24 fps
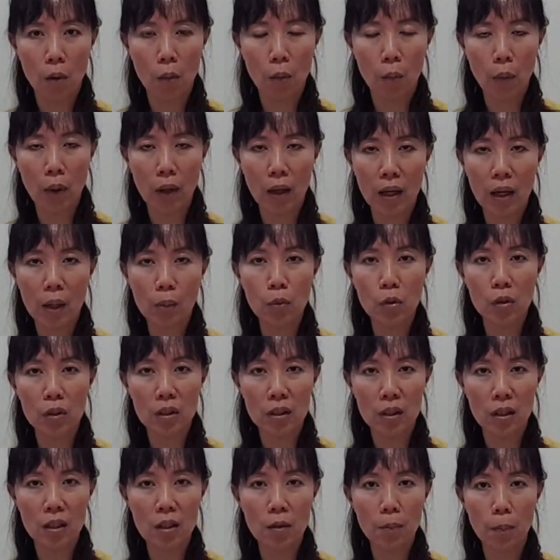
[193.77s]
when it comes to
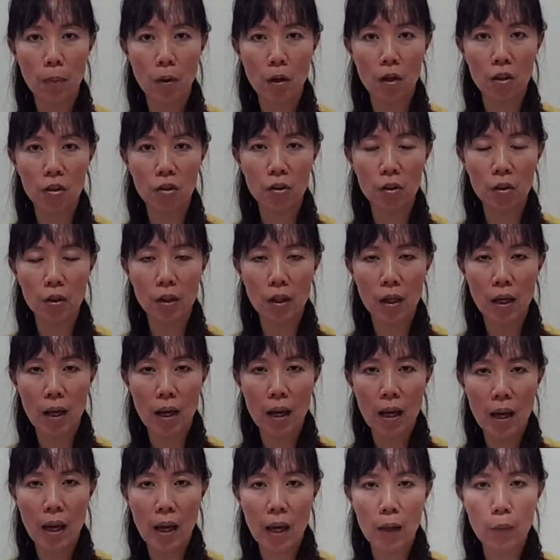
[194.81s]
certain posture.
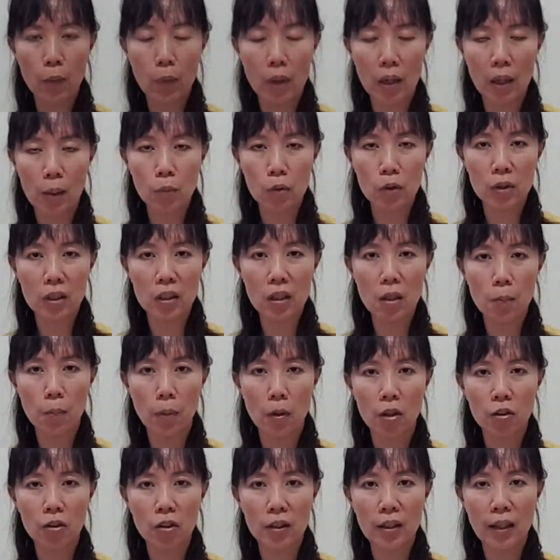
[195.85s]
And when it comes to certain
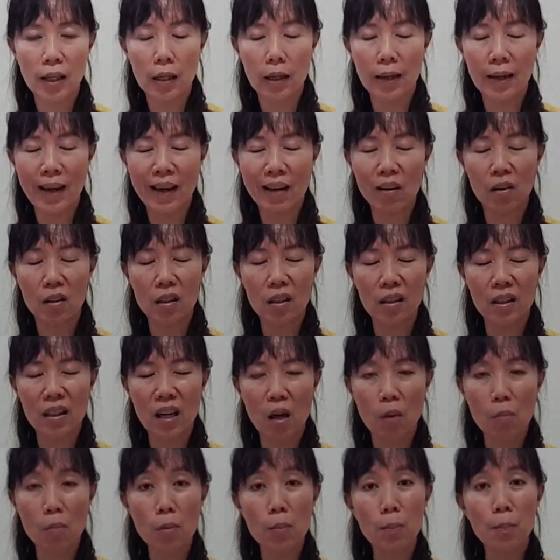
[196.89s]
posture that you get your
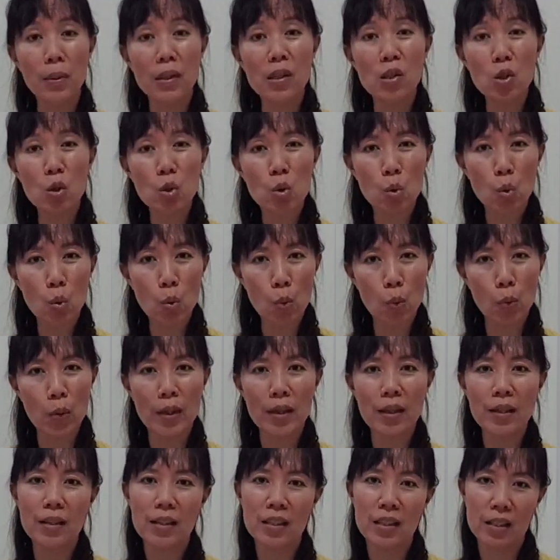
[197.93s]
abdomen being
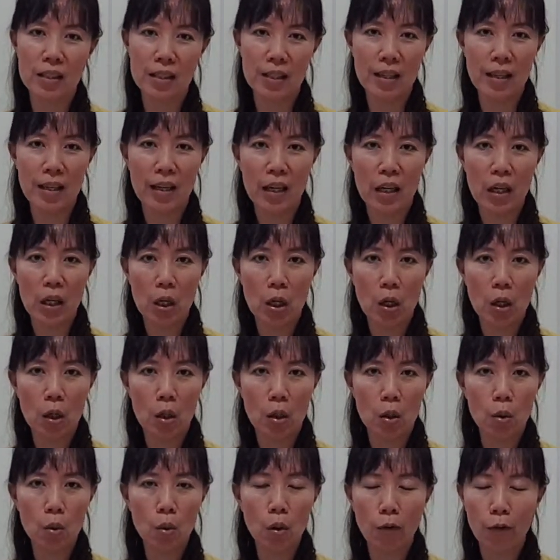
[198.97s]
squeezed,
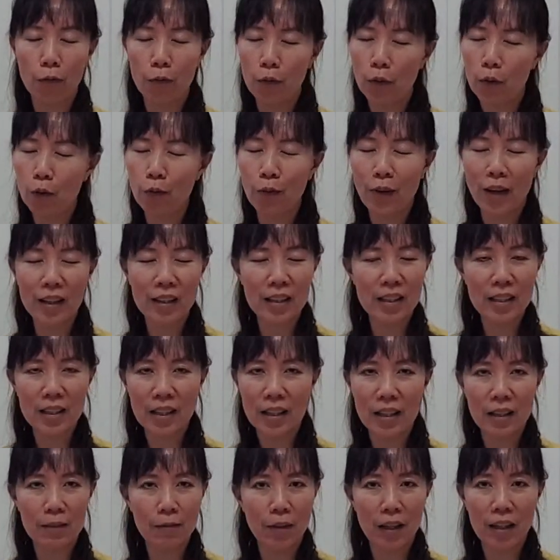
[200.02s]
you will feel very,
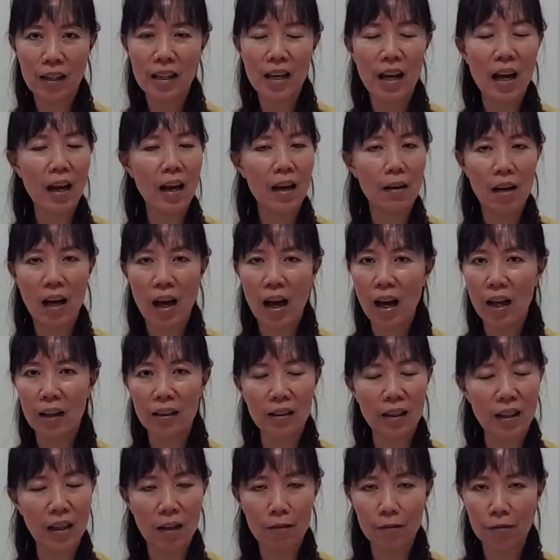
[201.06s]
very
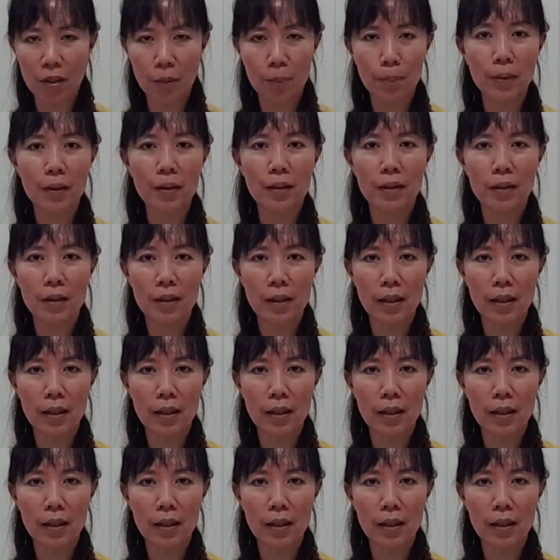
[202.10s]
uncomfortable.